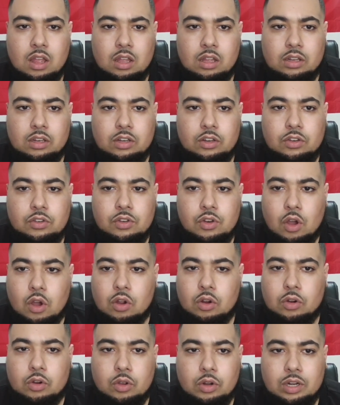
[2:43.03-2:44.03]

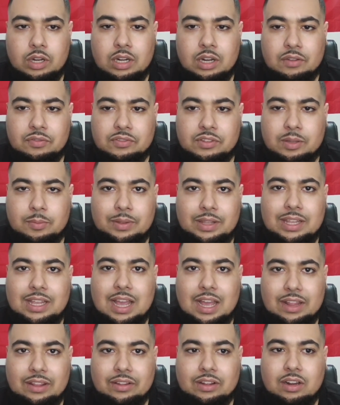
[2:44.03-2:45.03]
not good enough to be
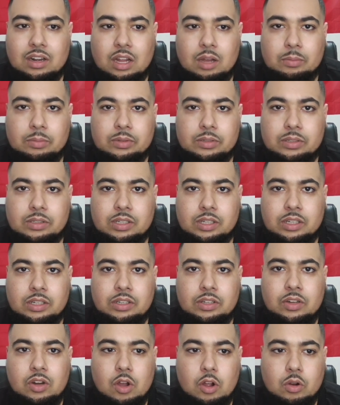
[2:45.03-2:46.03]
at the club
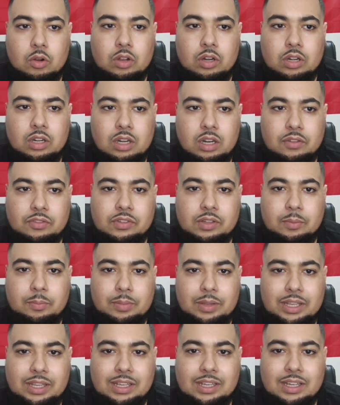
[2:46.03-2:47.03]
and not good enough to
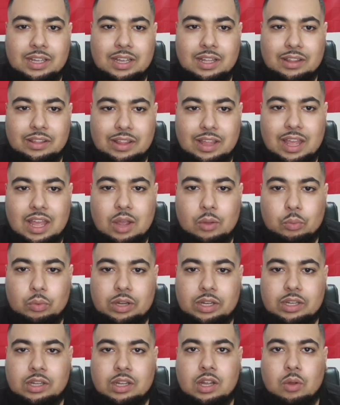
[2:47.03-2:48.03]
be there.
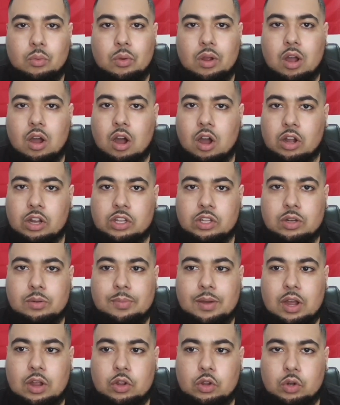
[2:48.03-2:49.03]
We're arguing
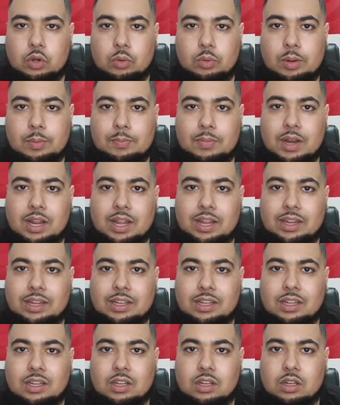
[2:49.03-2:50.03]
about who do we play.
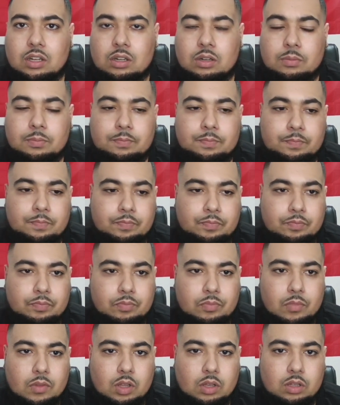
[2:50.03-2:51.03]

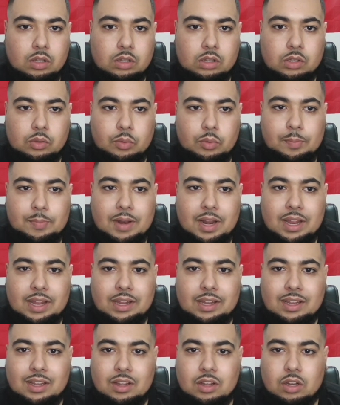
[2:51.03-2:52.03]
Do we
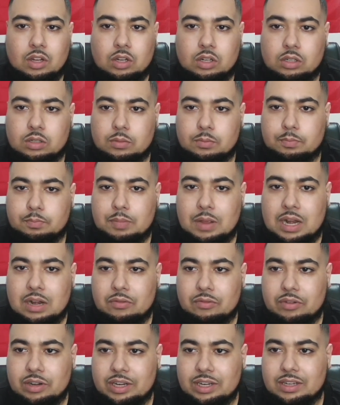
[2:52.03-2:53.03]
play
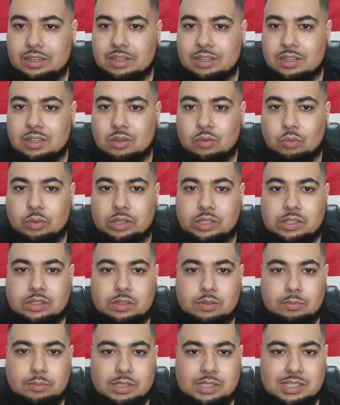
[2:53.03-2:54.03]
Bellerin
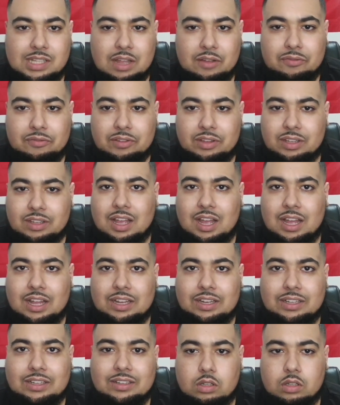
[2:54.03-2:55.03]
with Mustafi
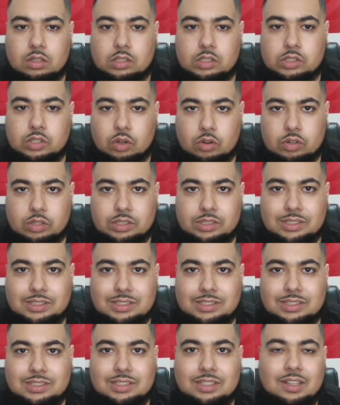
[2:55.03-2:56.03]
and
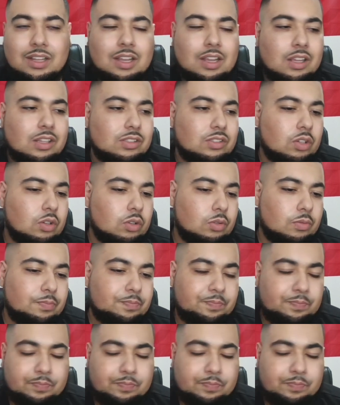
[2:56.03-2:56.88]
Socrates? So